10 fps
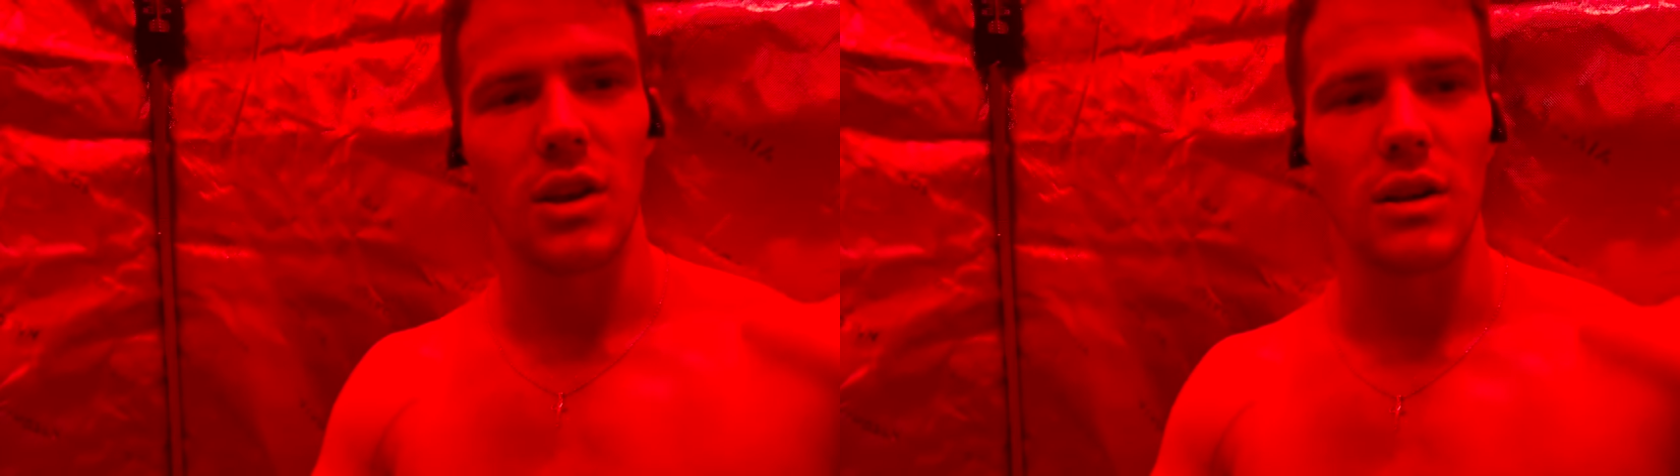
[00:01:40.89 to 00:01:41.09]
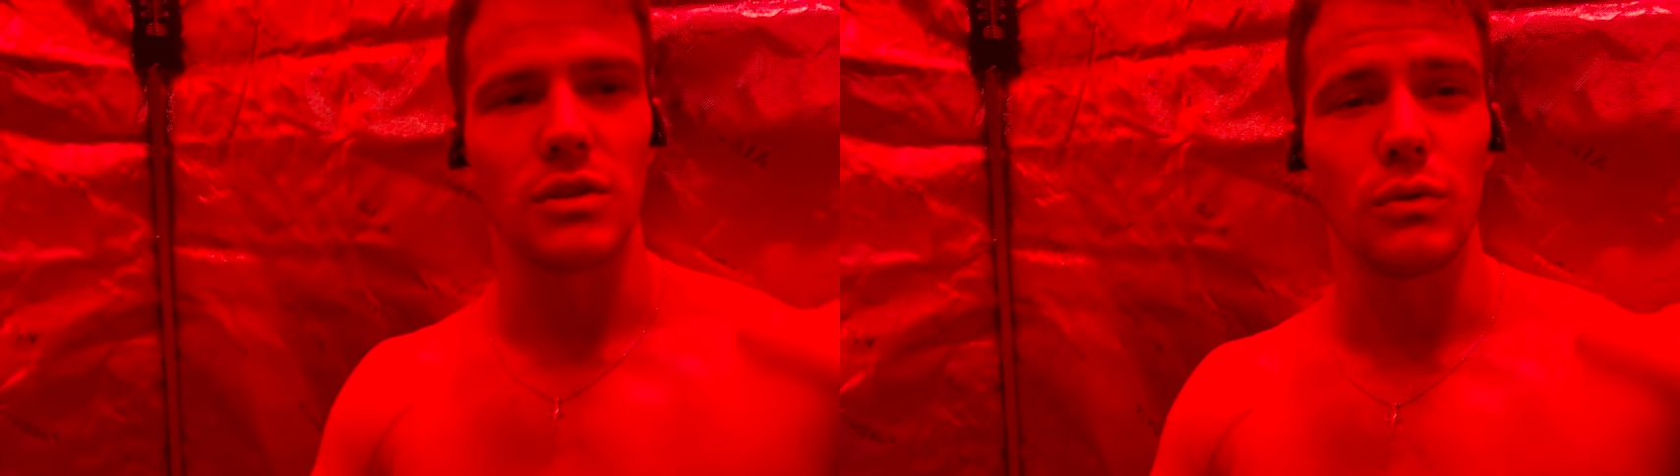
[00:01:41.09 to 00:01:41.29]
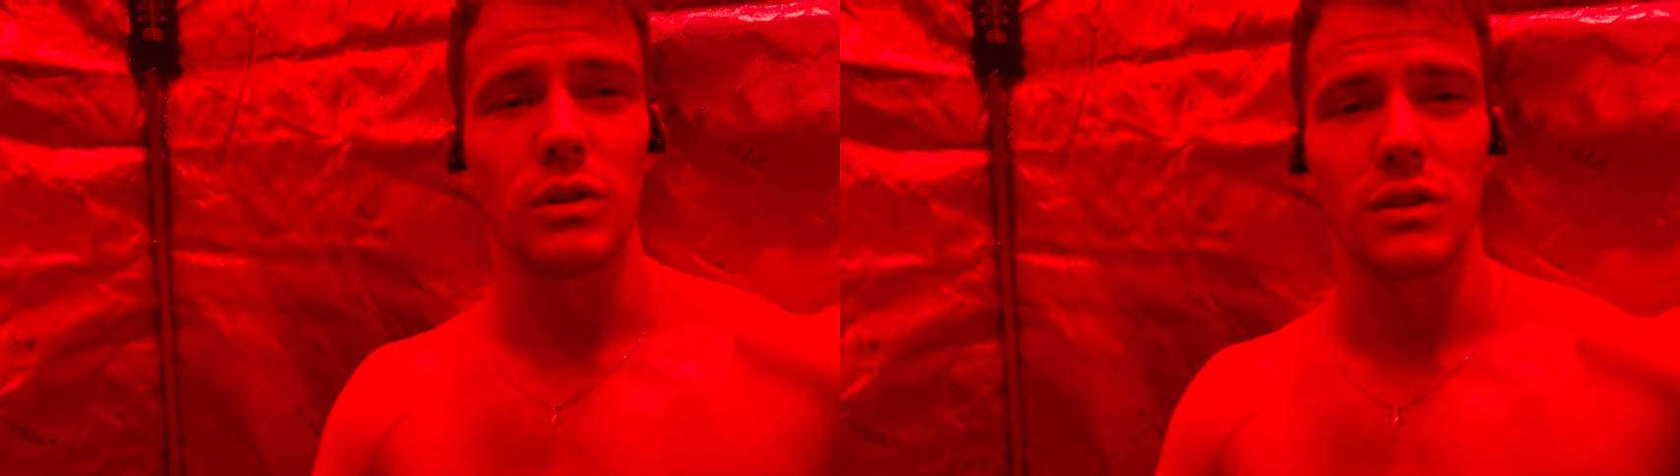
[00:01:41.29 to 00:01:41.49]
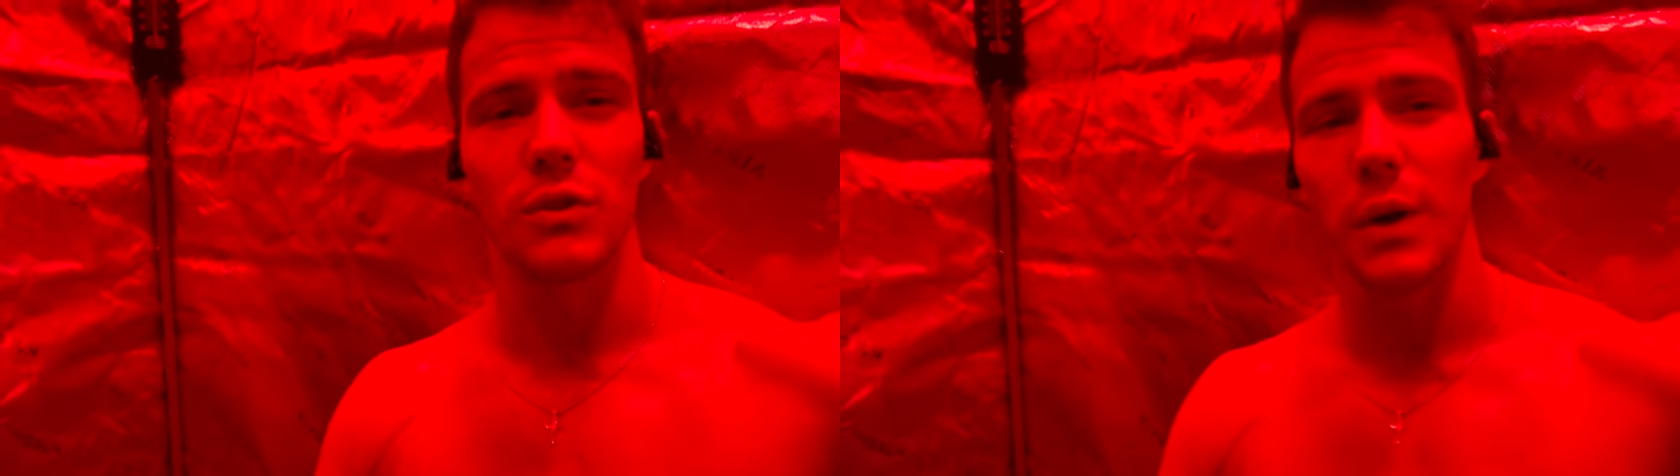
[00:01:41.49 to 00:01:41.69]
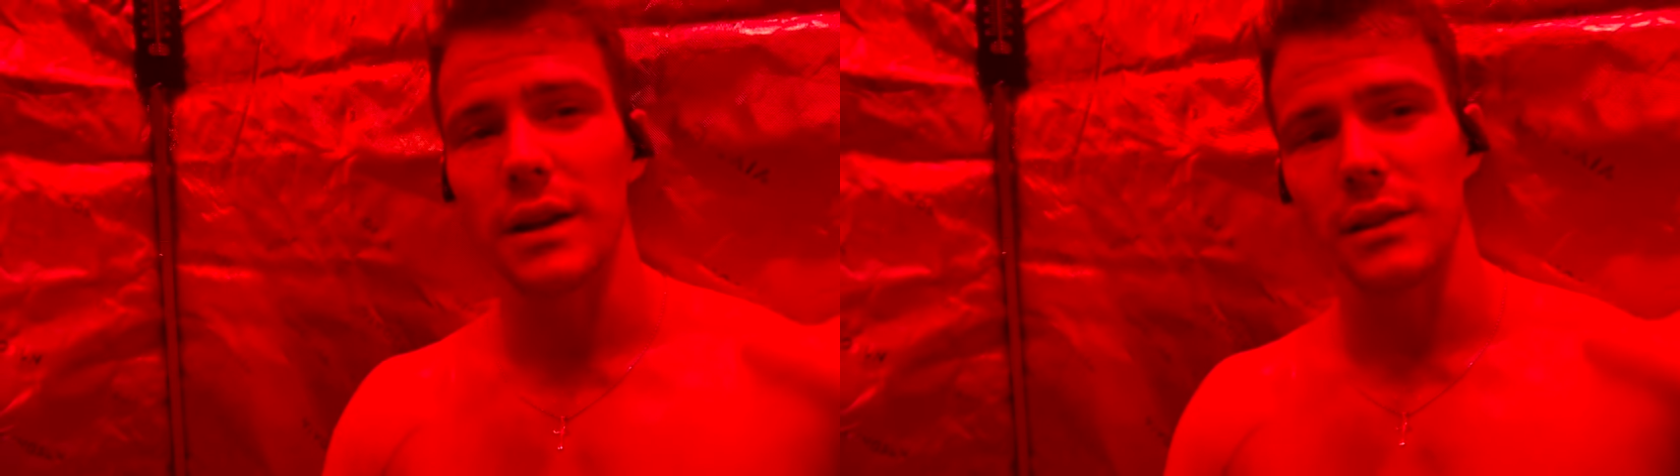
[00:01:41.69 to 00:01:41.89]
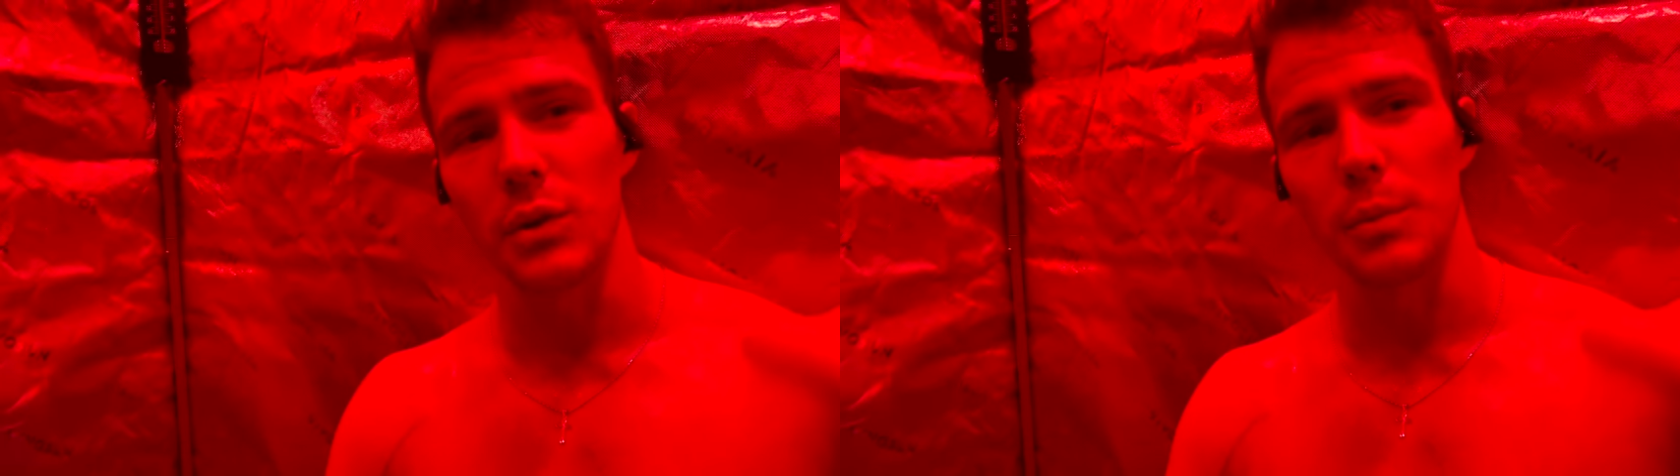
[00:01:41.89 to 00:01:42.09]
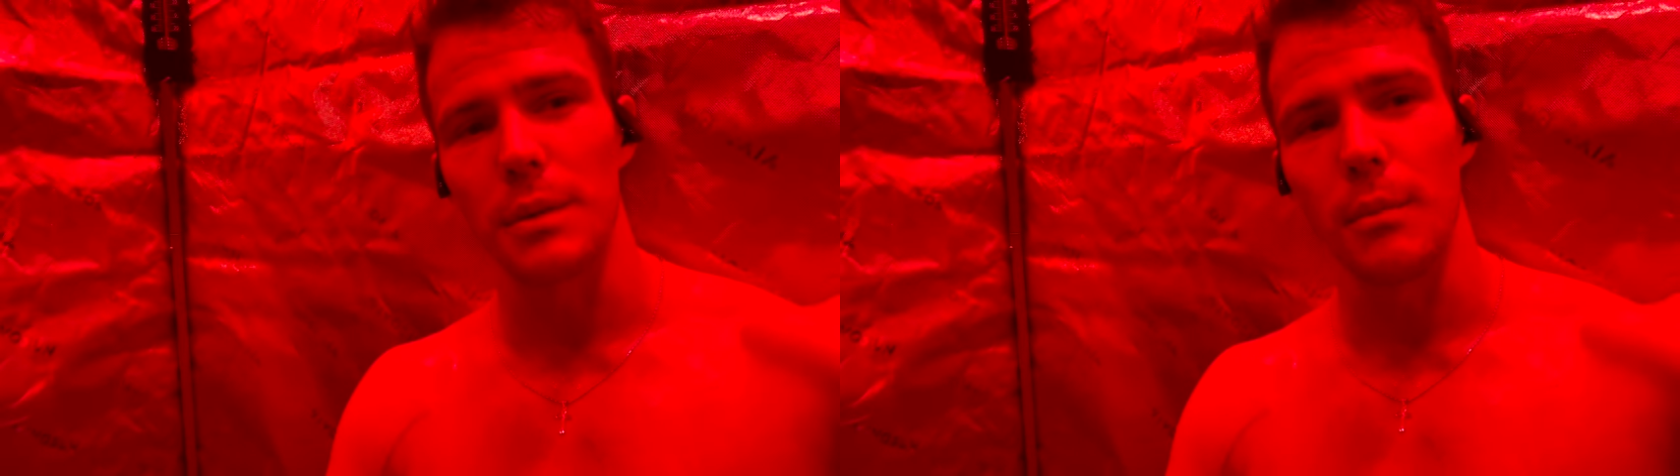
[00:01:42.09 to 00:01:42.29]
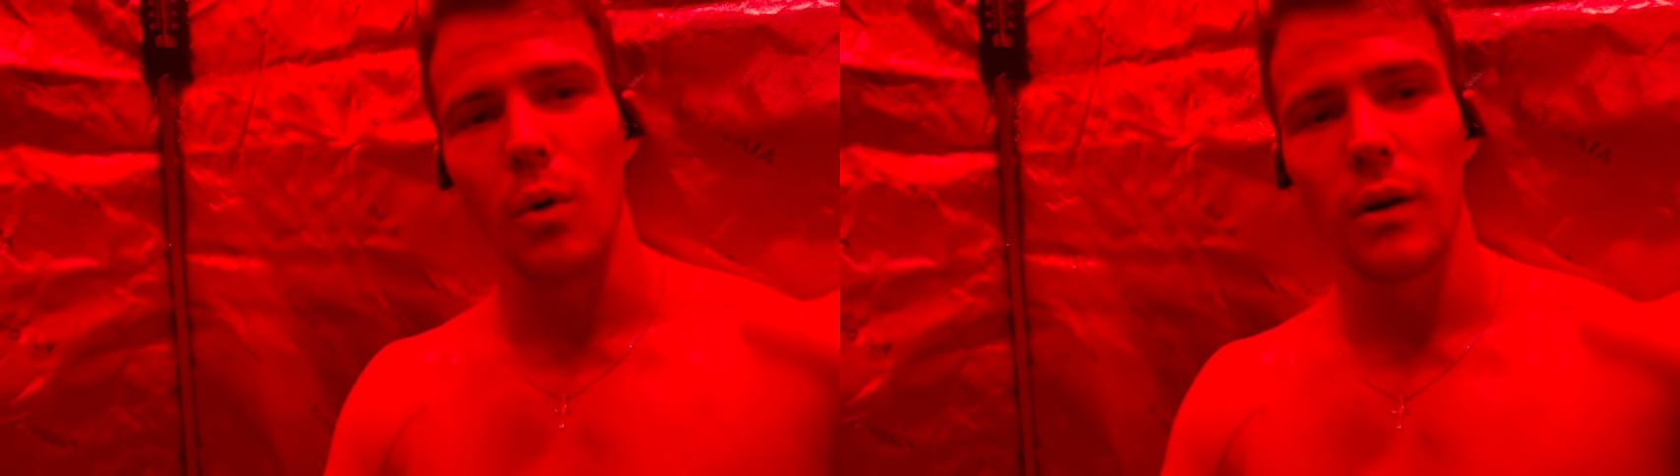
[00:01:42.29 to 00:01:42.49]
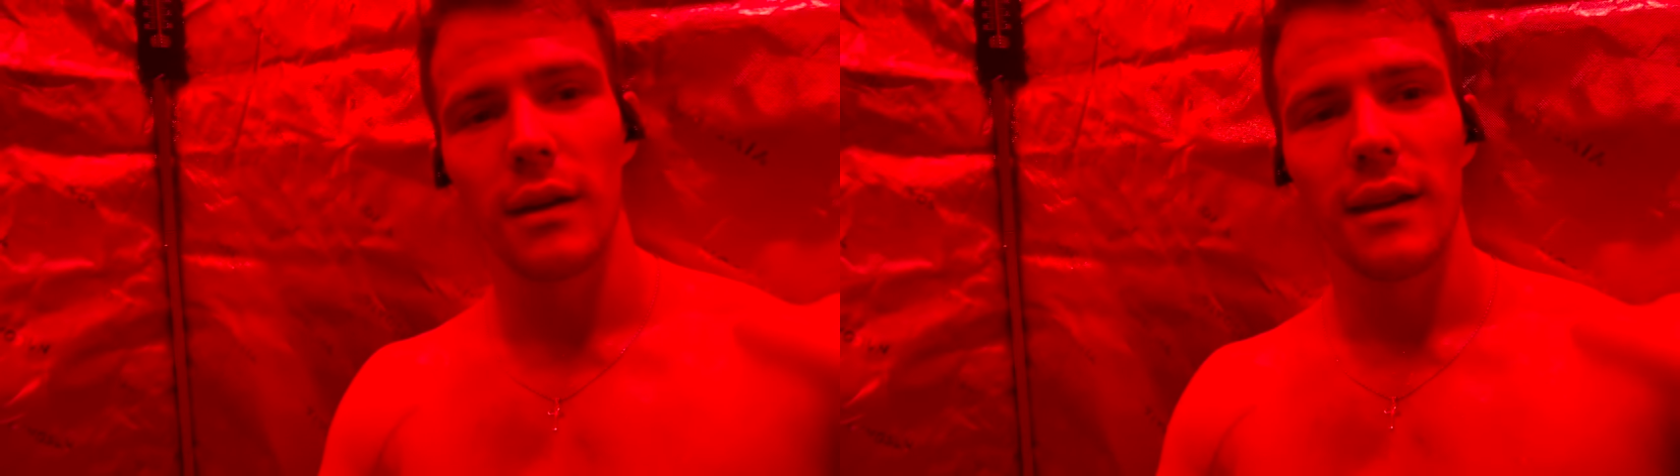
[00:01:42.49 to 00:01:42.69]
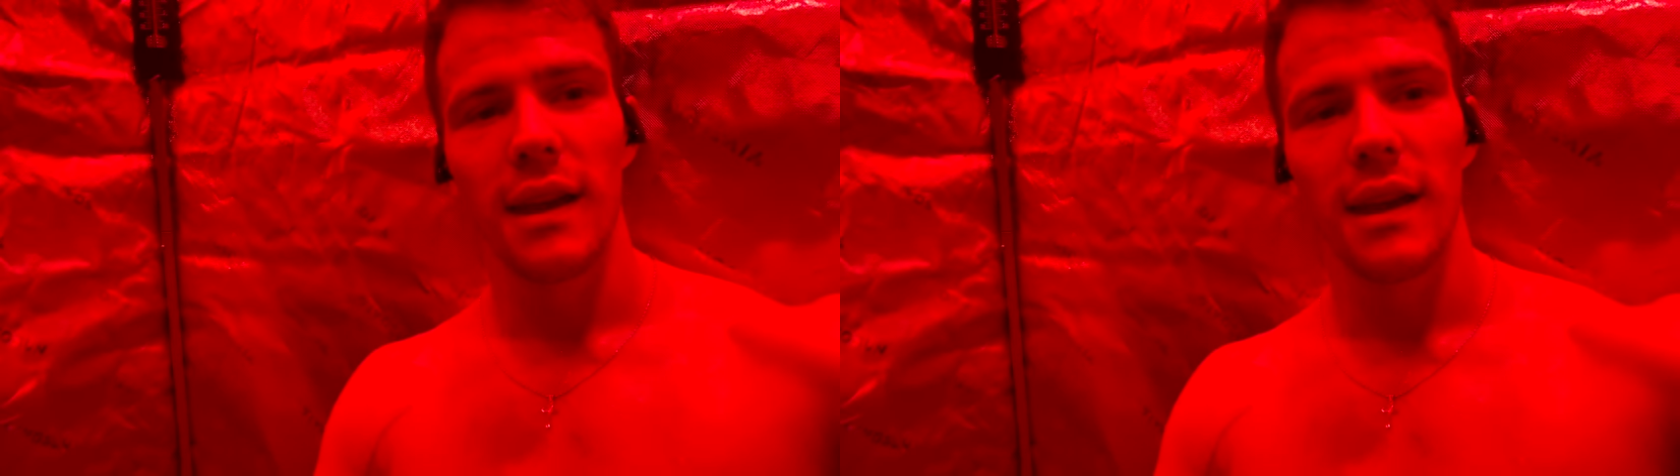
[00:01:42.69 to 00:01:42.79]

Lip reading: cause you to sweat a little bit more.